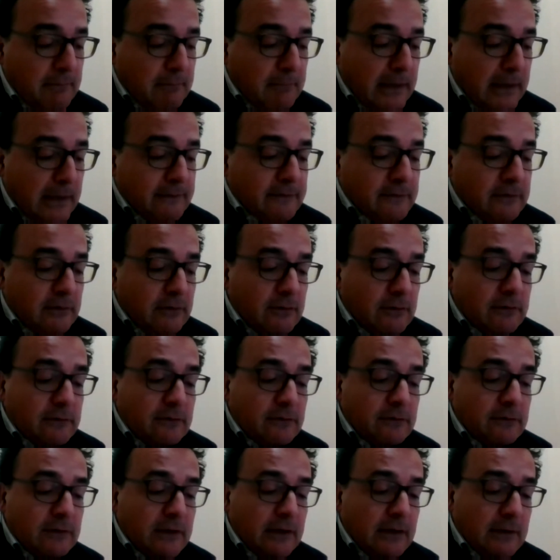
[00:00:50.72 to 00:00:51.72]
Master in
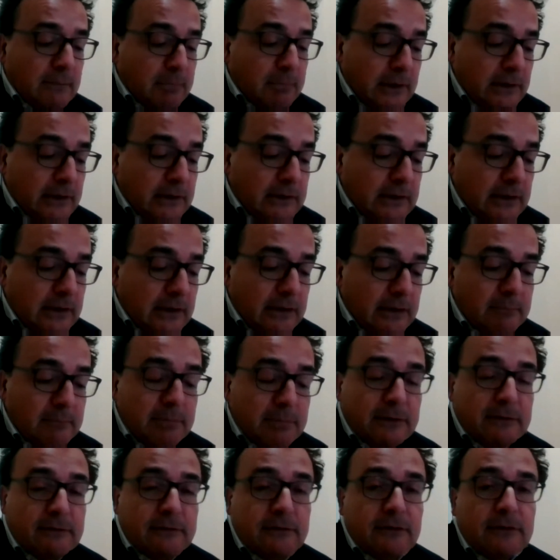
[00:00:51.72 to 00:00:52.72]
Sustainability and
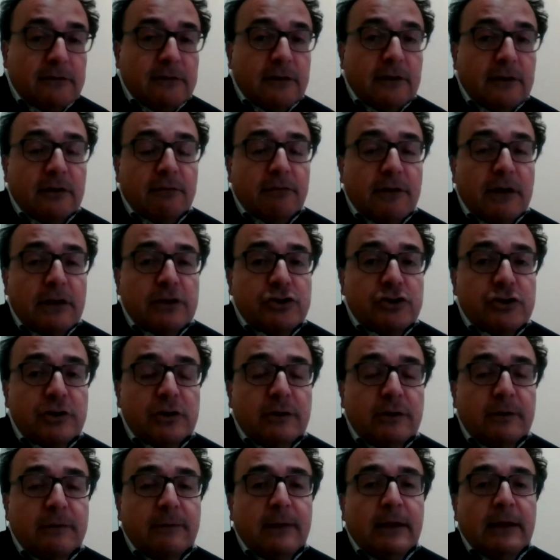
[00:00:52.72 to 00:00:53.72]
Business
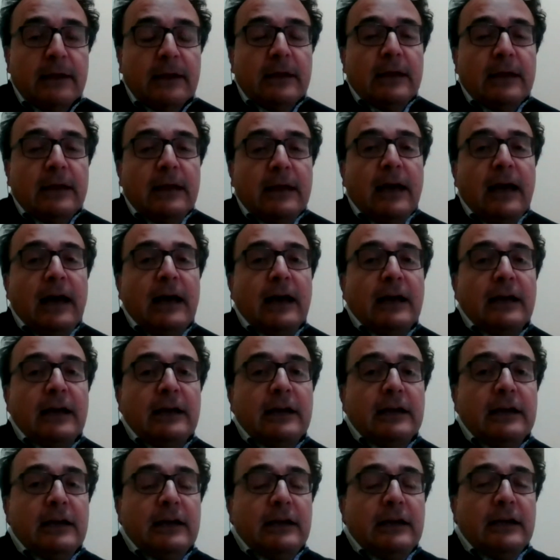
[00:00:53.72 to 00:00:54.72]
Innovation,
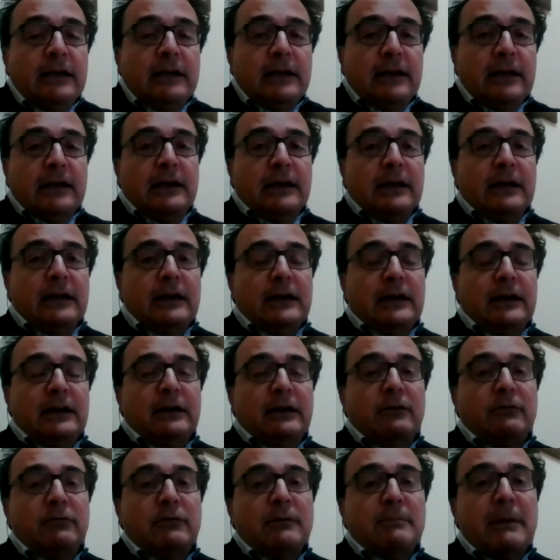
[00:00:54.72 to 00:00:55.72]
I
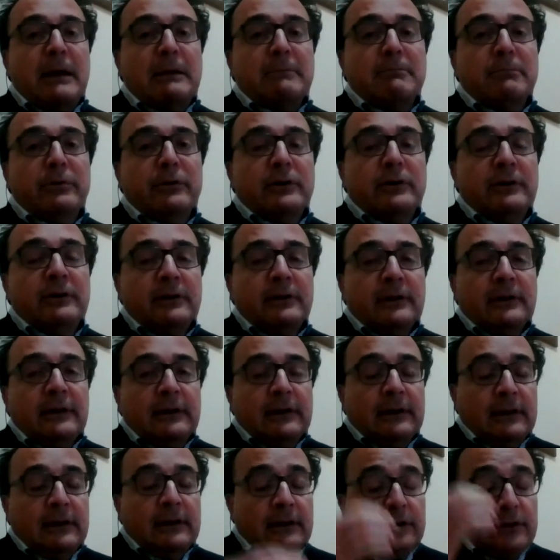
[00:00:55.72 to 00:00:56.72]
remember
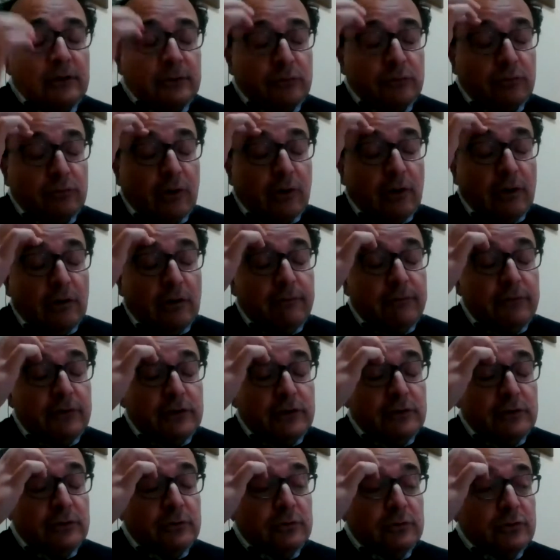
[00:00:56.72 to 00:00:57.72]
to all of
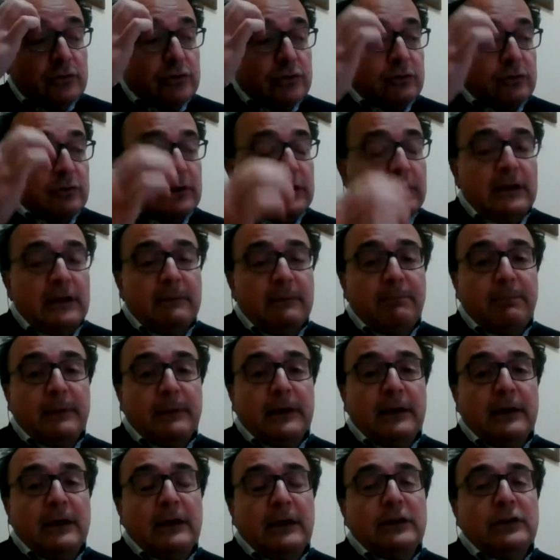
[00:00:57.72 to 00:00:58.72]
you to keep
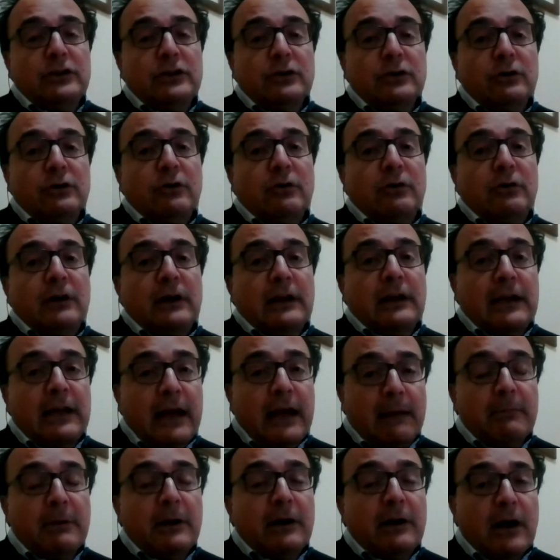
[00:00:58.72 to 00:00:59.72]
your
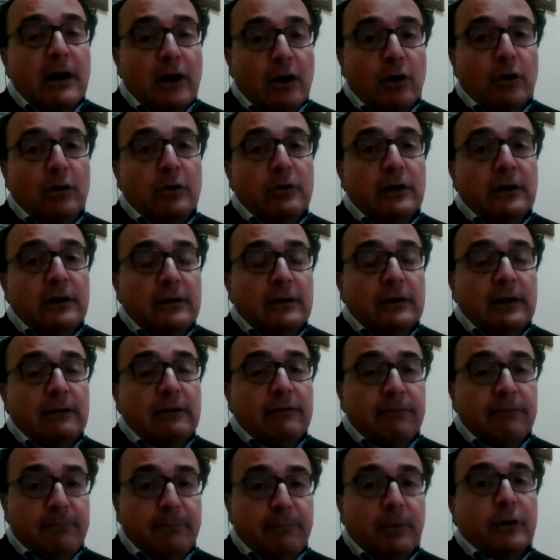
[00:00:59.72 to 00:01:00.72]
camera on,
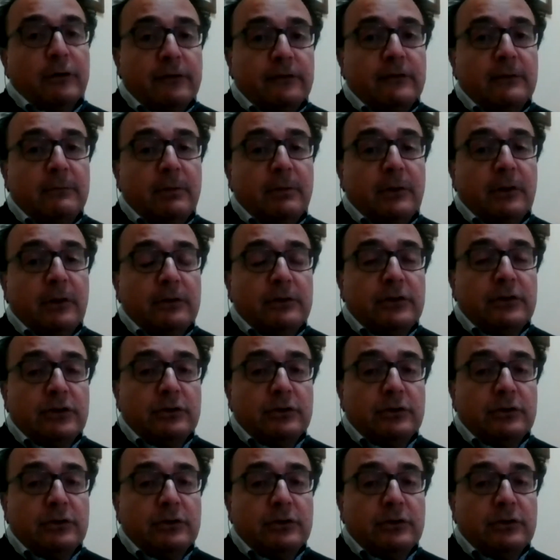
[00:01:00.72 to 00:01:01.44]
if possible,